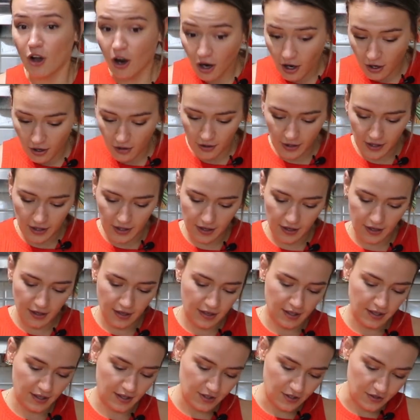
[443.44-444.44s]

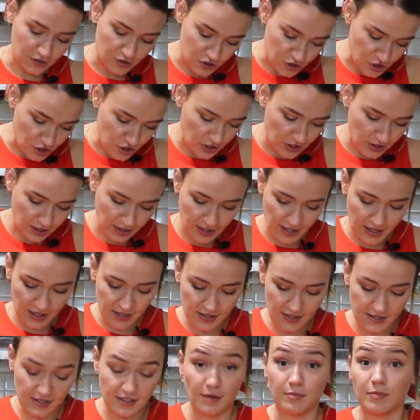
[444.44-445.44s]
garlic,
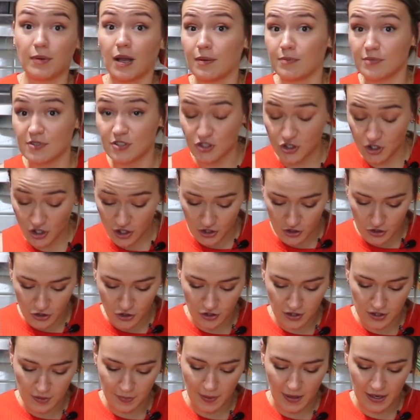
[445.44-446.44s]
chili, sometimes
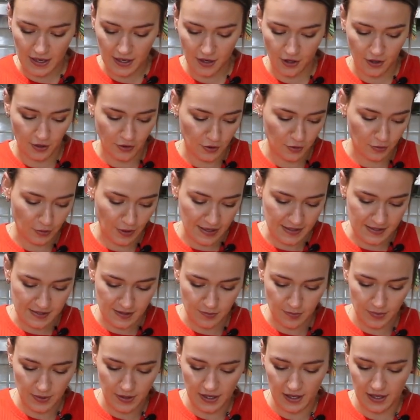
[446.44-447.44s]
ginger depending on the
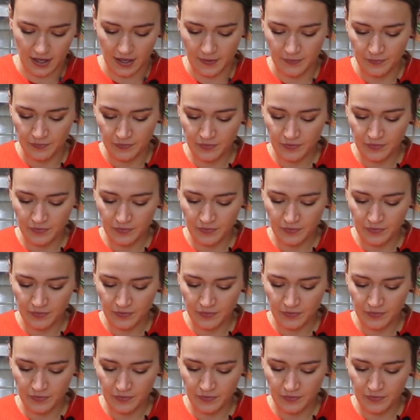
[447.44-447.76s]
recipe,